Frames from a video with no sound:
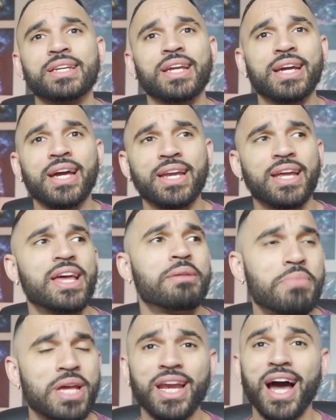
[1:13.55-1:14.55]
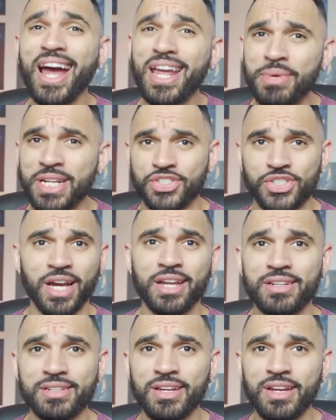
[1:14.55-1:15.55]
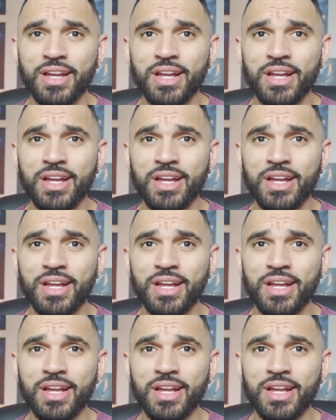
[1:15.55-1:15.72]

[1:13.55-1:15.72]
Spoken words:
and I gotta admit, I am excited.